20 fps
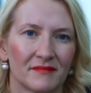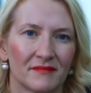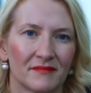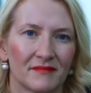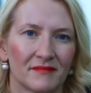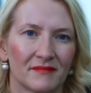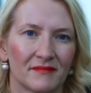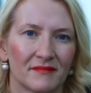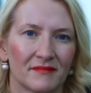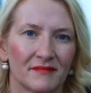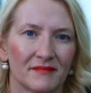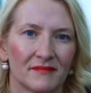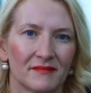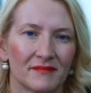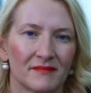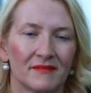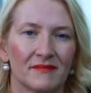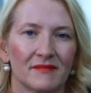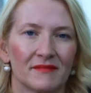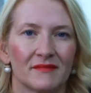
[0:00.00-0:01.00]

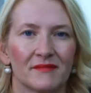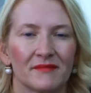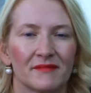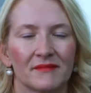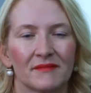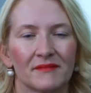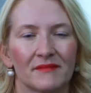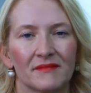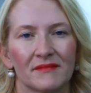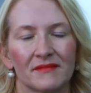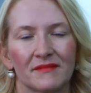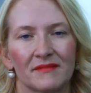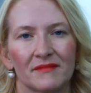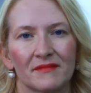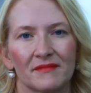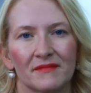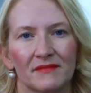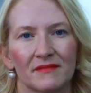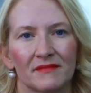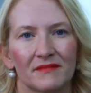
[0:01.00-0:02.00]

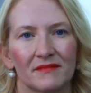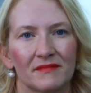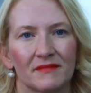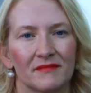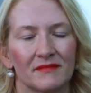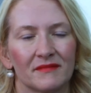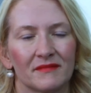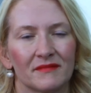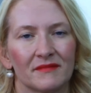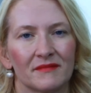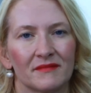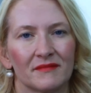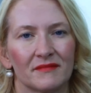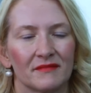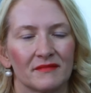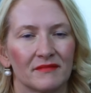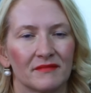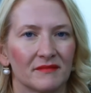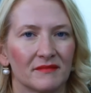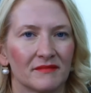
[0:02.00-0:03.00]

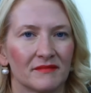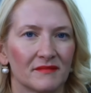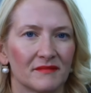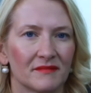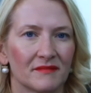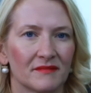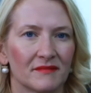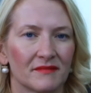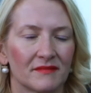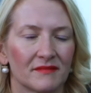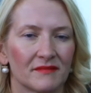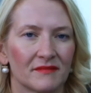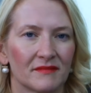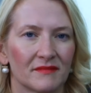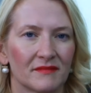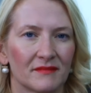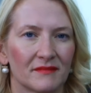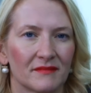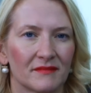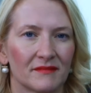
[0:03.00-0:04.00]

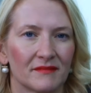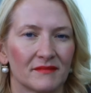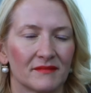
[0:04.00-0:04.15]
(silent)